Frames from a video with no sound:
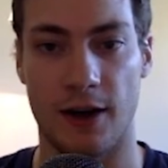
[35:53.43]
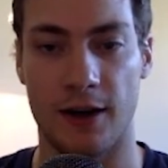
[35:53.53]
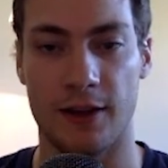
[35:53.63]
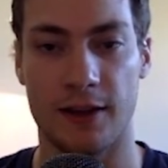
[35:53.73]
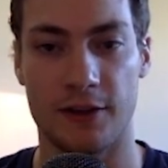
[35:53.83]

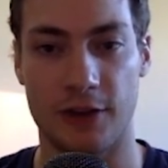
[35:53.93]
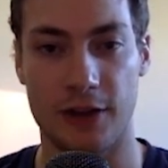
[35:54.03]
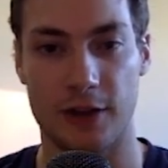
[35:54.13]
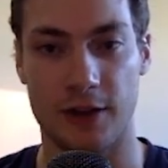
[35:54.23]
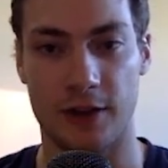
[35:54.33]
on the
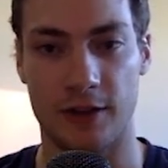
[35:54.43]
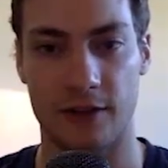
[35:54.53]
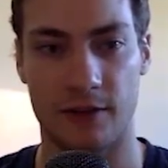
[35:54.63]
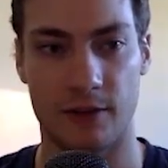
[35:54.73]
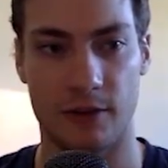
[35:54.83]
agenda
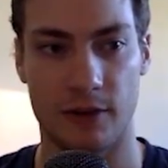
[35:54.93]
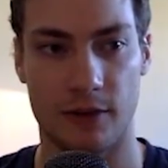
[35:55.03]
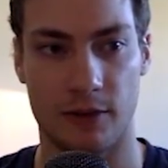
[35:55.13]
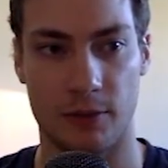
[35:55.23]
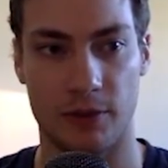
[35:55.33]

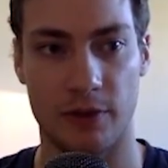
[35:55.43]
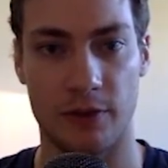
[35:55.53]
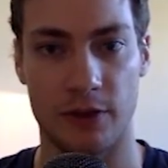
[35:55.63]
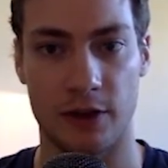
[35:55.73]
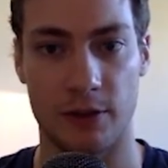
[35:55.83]

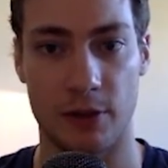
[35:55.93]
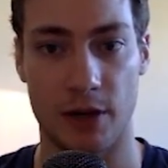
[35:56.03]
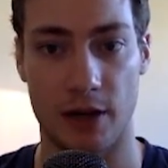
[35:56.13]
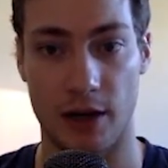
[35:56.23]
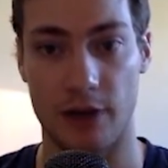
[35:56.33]
specifically, but
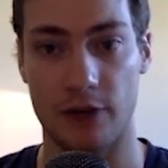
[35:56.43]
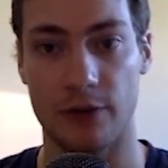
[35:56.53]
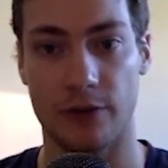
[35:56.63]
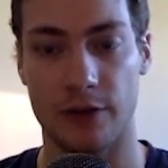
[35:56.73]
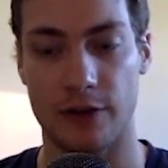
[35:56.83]
I, I do
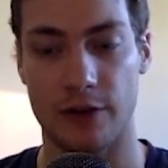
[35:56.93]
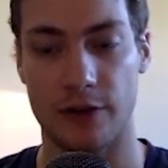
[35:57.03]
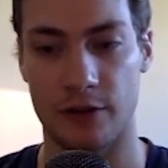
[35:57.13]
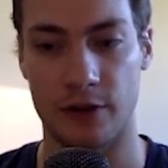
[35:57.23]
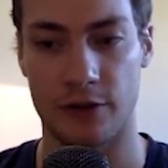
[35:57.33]
see
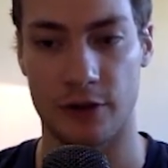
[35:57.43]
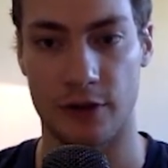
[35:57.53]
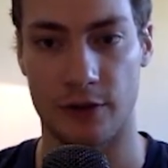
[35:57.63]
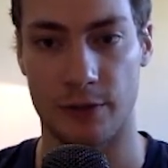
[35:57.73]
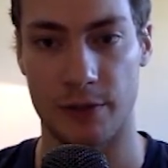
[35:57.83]
those
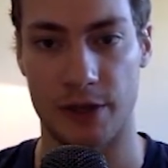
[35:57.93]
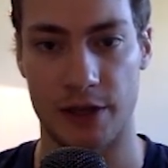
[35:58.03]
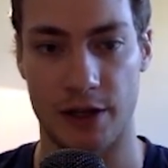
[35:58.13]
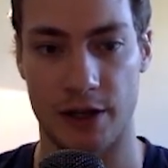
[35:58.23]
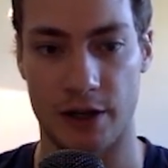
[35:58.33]
initiatives
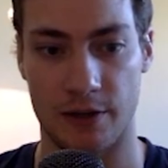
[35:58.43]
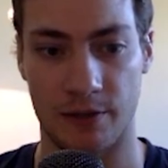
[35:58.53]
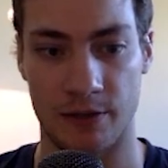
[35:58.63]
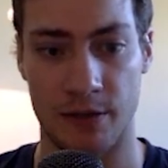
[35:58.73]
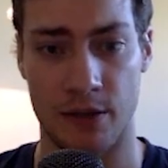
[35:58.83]
being
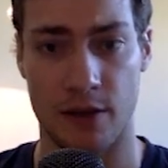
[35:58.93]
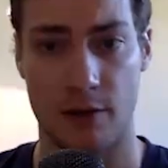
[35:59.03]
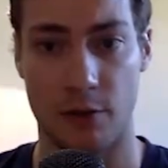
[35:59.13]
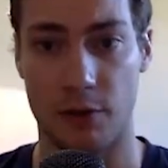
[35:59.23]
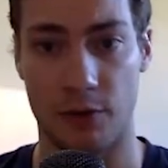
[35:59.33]
um,
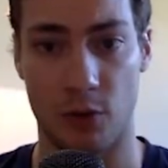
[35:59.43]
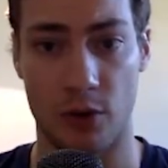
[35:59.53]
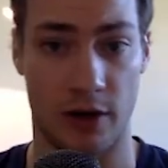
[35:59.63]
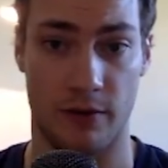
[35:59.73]
put forward.